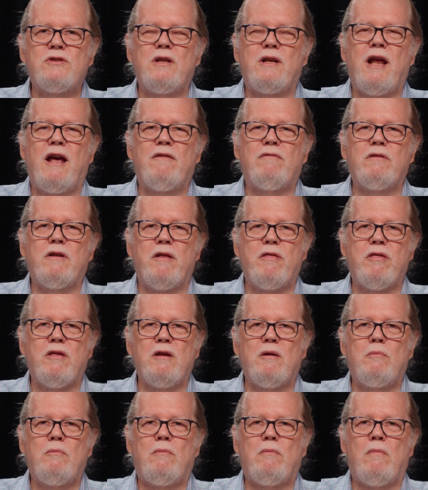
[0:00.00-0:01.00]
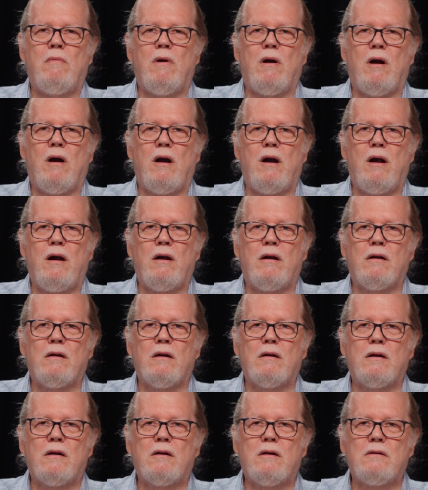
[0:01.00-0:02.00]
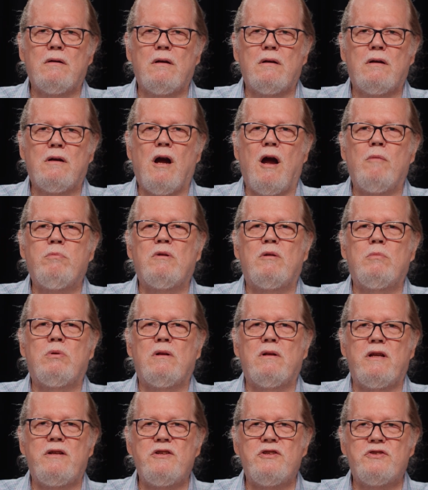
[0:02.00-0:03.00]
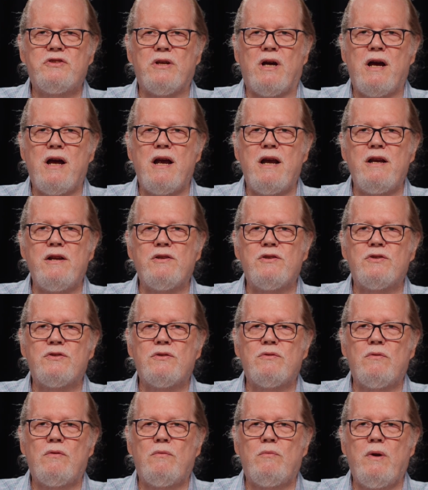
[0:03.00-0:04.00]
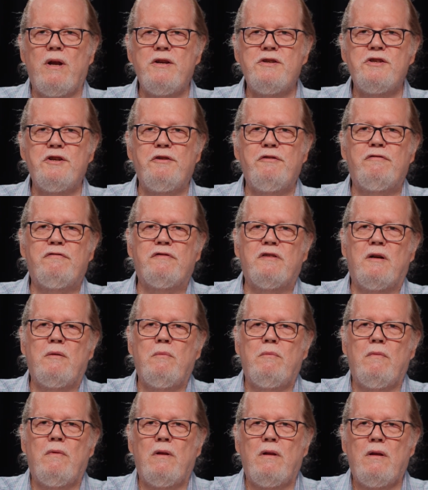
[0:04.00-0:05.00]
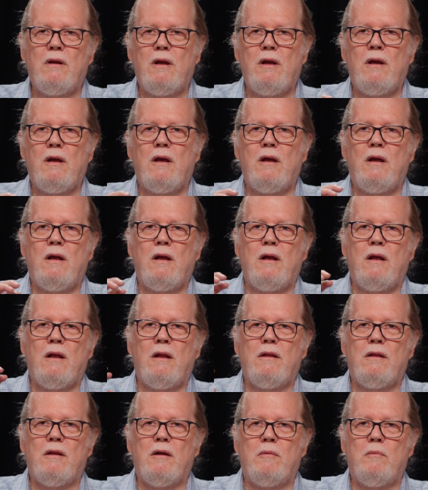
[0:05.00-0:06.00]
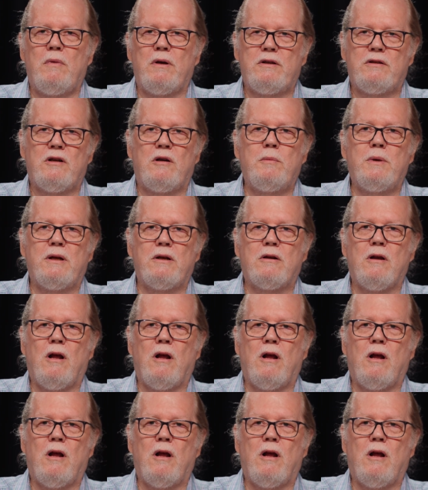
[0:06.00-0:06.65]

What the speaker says: that have lithium are comparable in size, ranging from the McDermott